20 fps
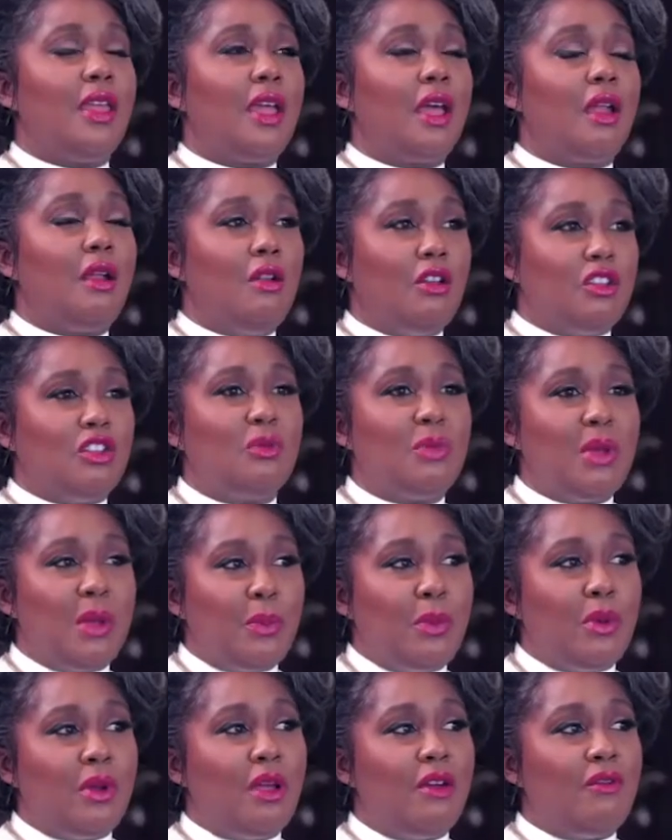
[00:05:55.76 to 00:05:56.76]
a lot of
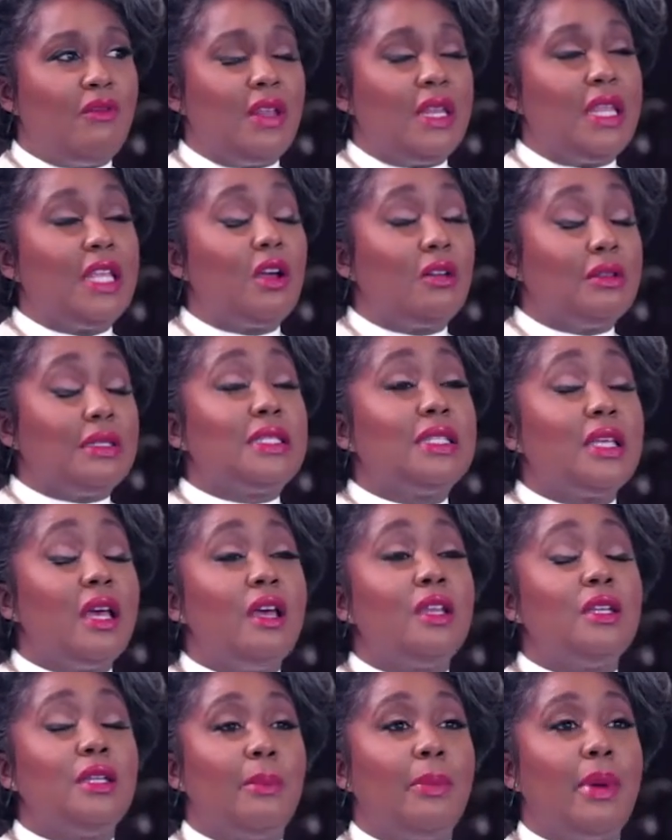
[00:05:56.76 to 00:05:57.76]
people are really
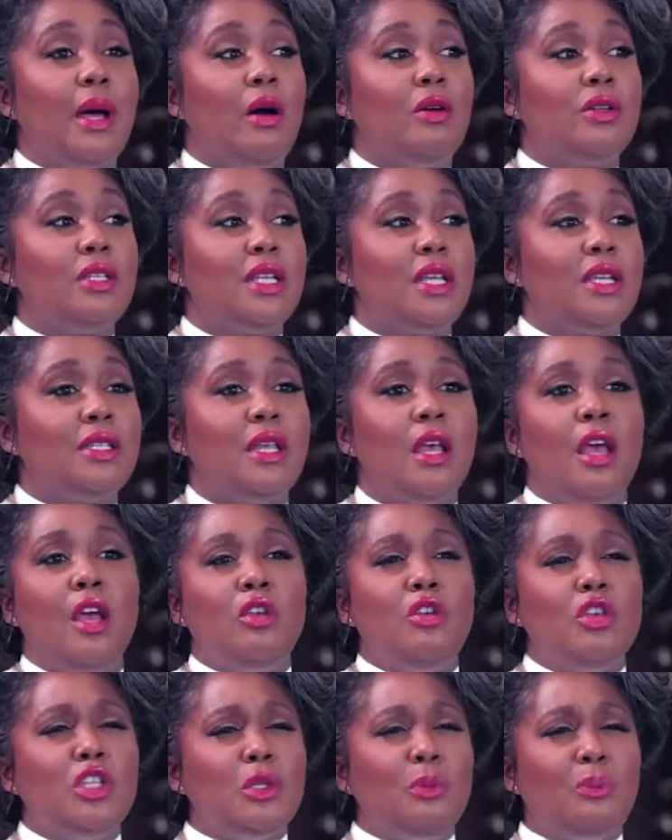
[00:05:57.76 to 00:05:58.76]
concerned about, is
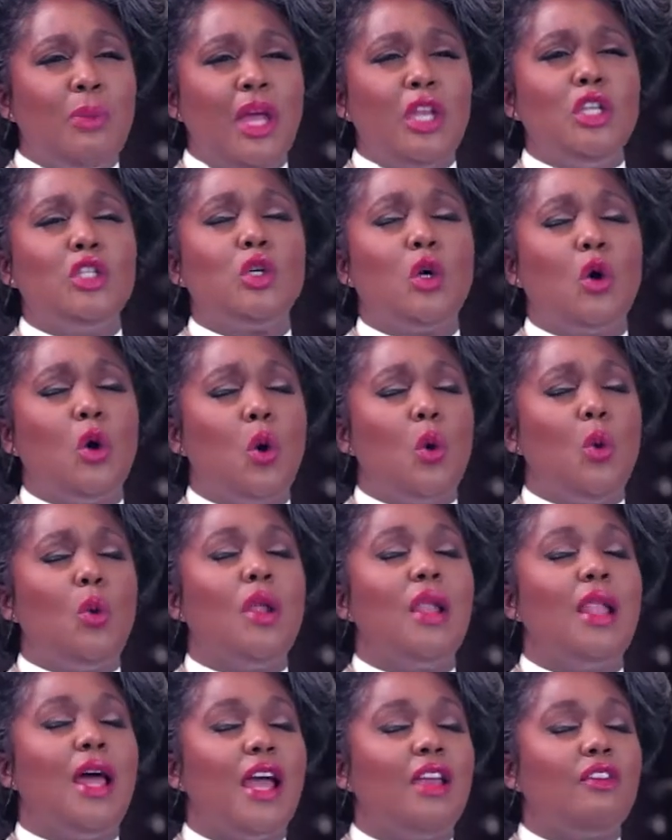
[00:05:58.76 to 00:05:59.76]
you spend your whole
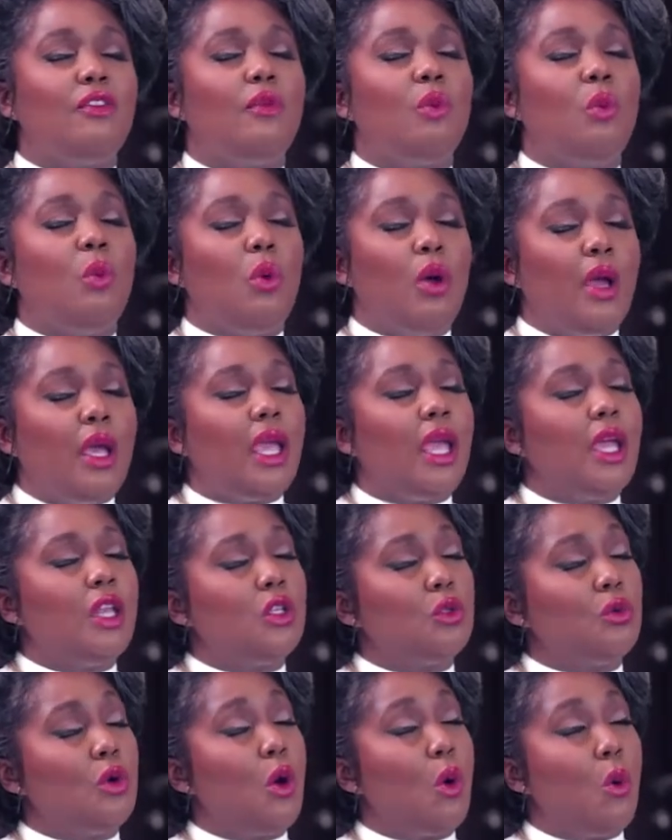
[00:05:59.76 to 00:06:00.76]
life working
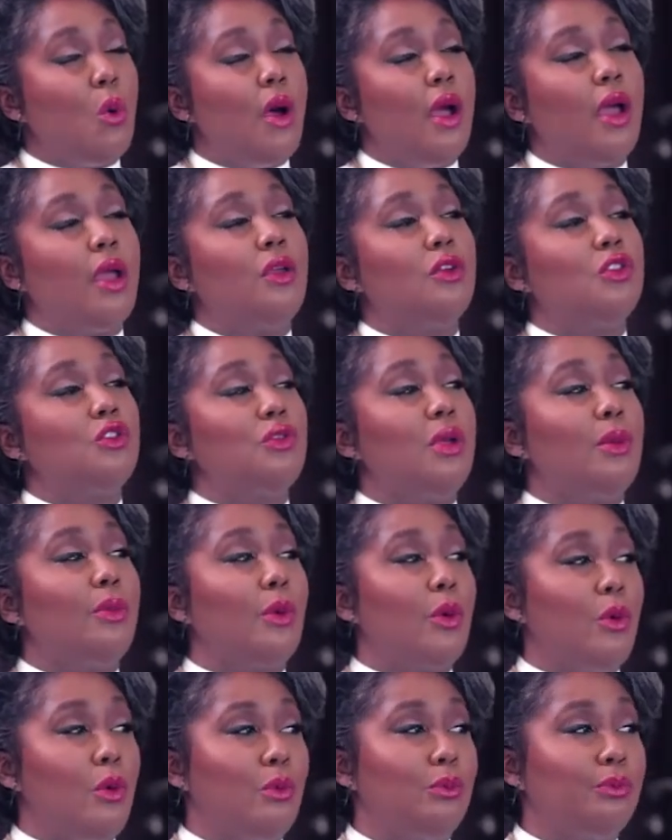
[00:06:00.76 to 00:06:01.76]
to acquire your dream
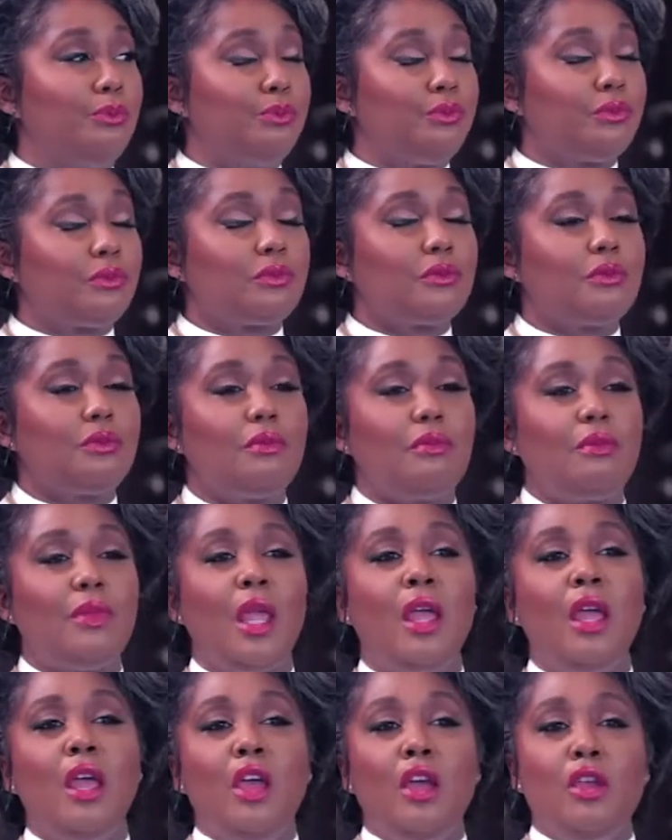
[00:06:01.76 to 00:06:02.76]
home.
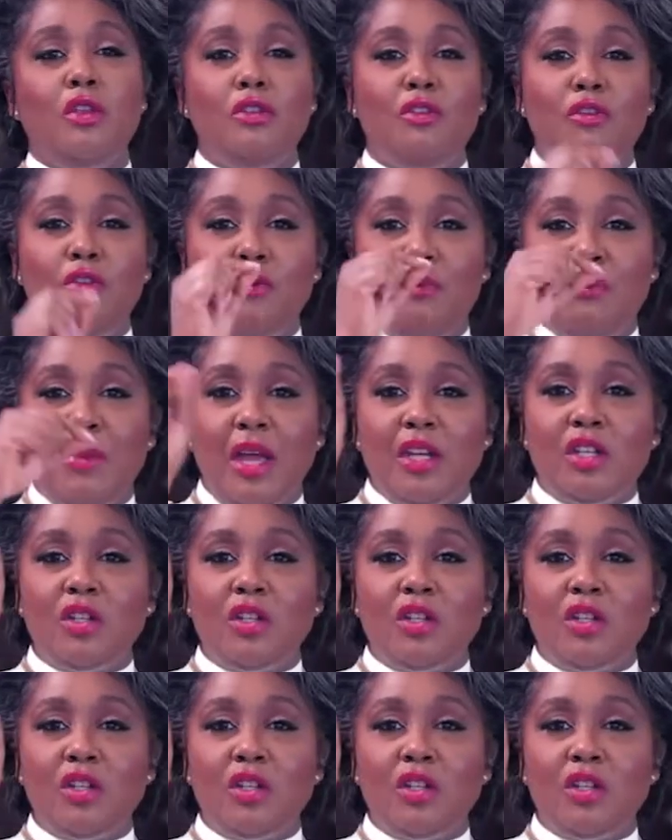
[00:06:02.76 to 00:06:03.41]
You've met